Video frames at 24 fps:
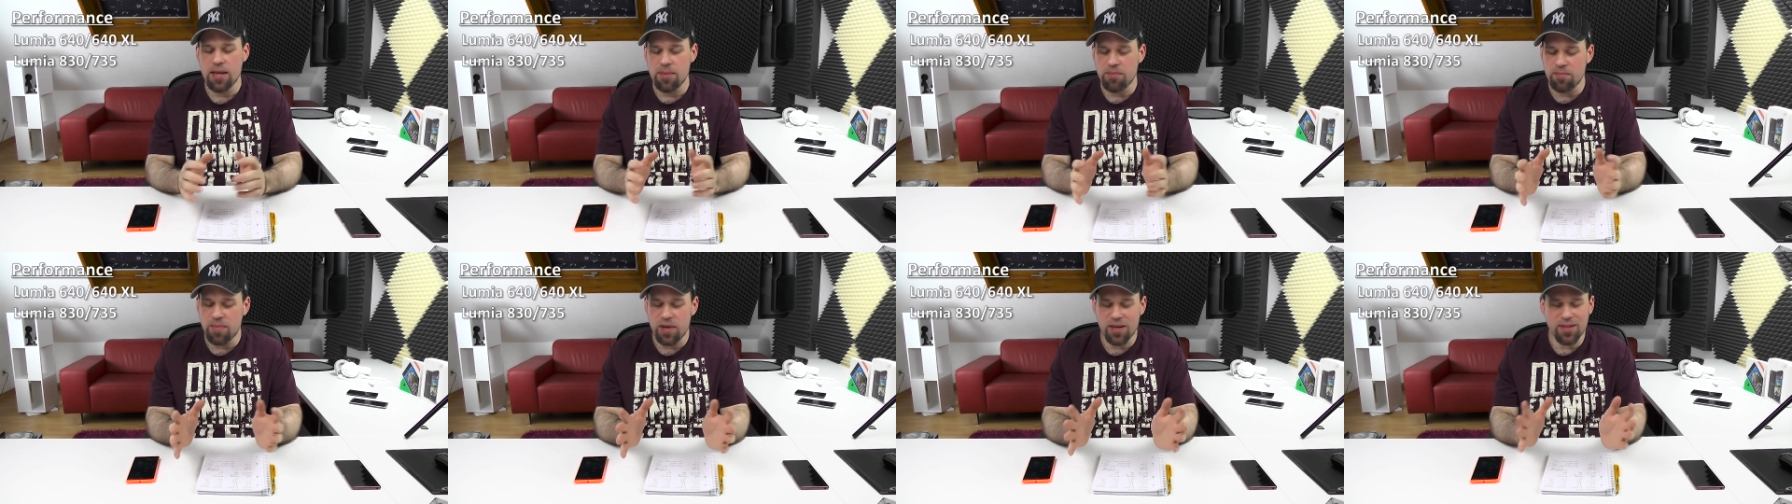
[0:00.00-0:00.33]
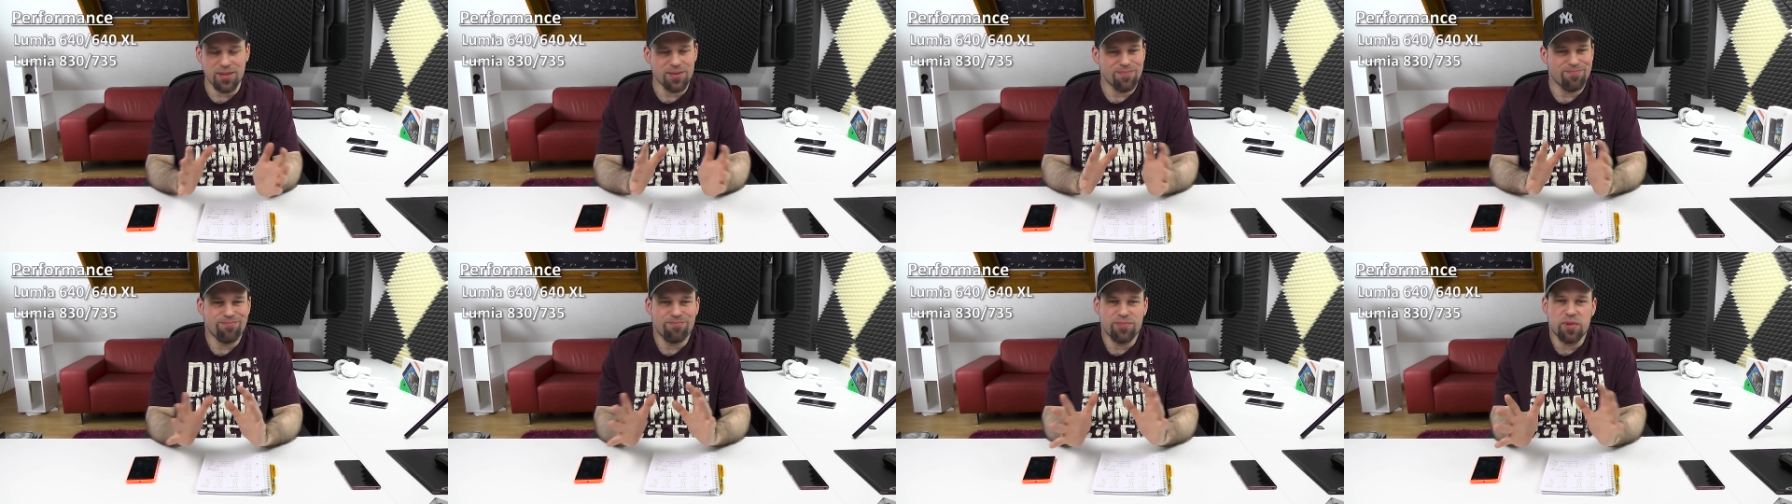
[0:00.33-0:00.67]

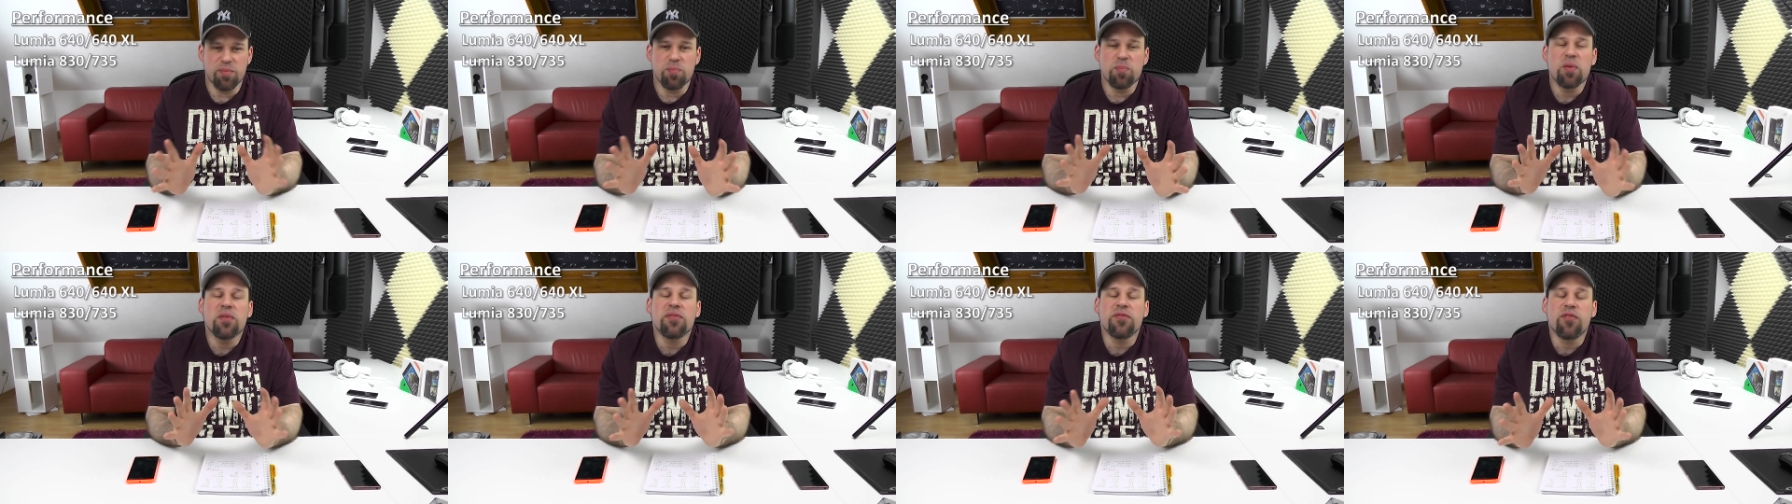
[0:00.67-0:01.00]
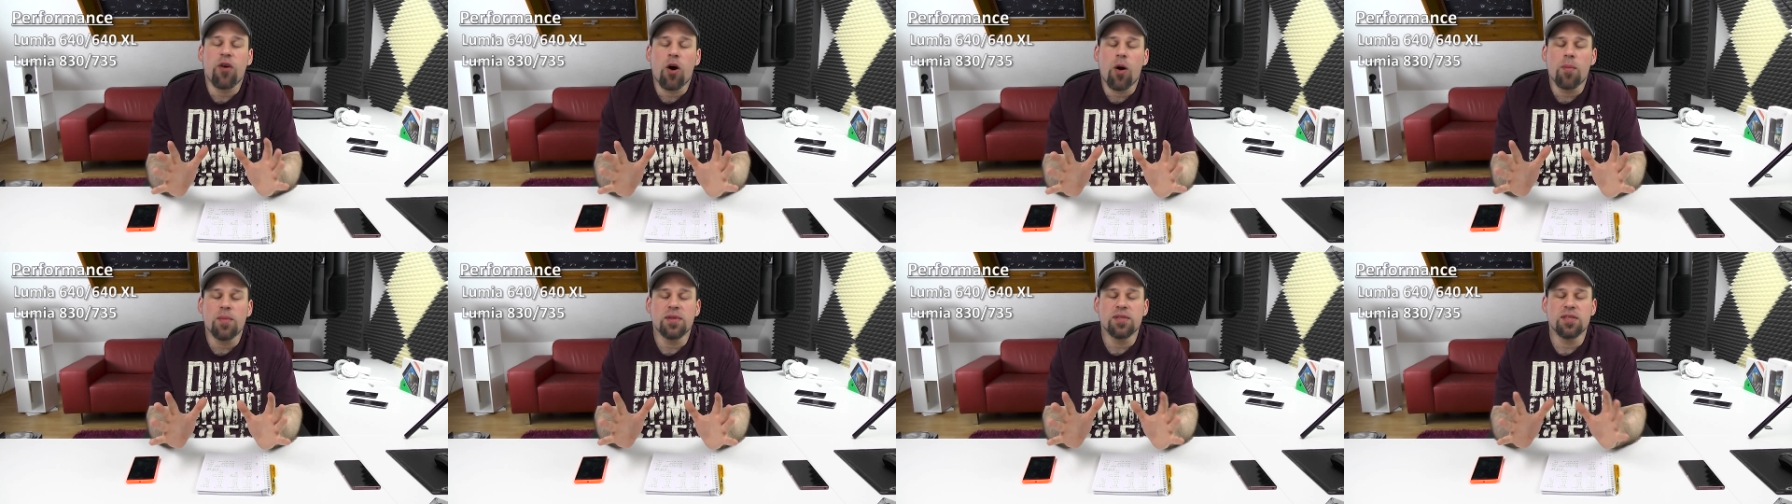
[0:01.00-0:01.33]
but the
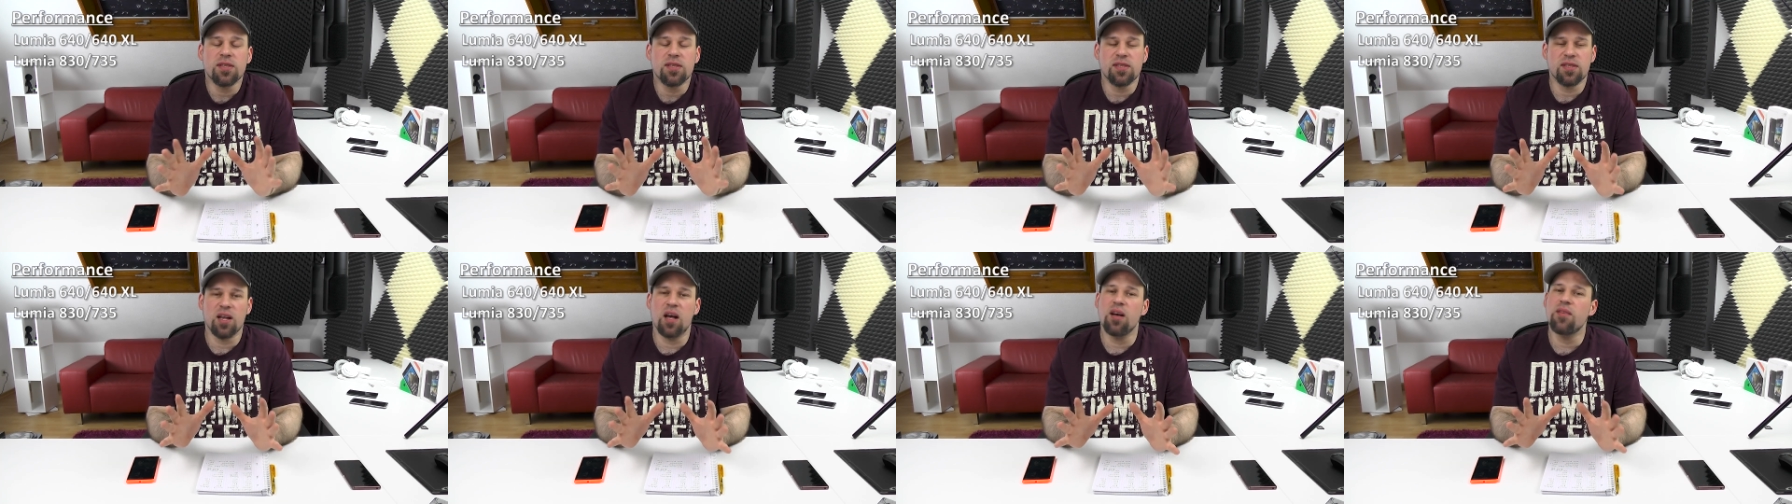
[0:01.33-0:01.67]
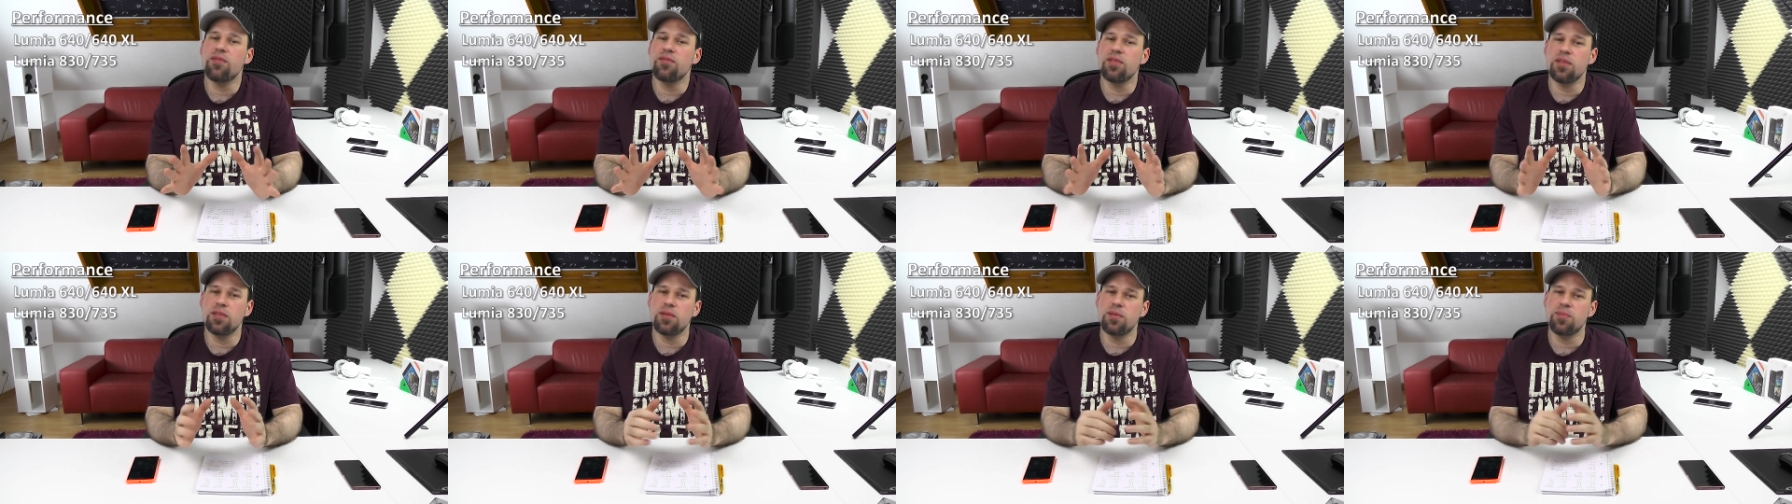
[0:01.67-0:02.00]
performance
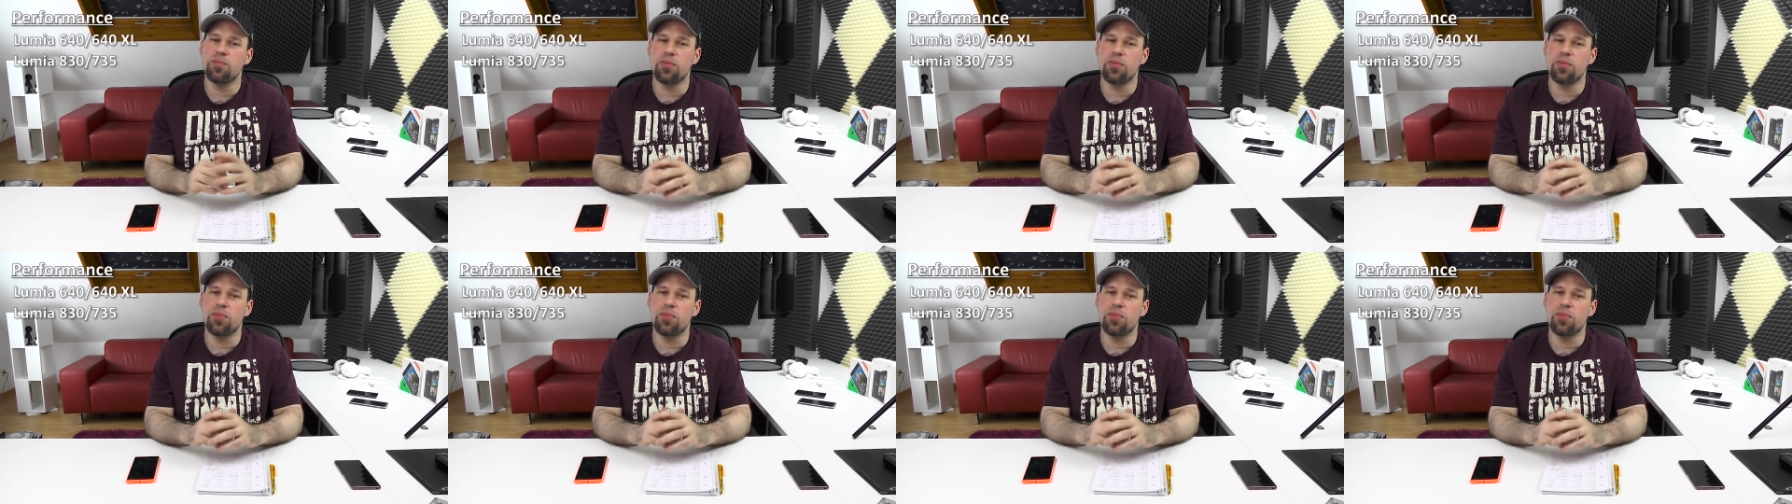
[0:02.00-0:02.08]
itself is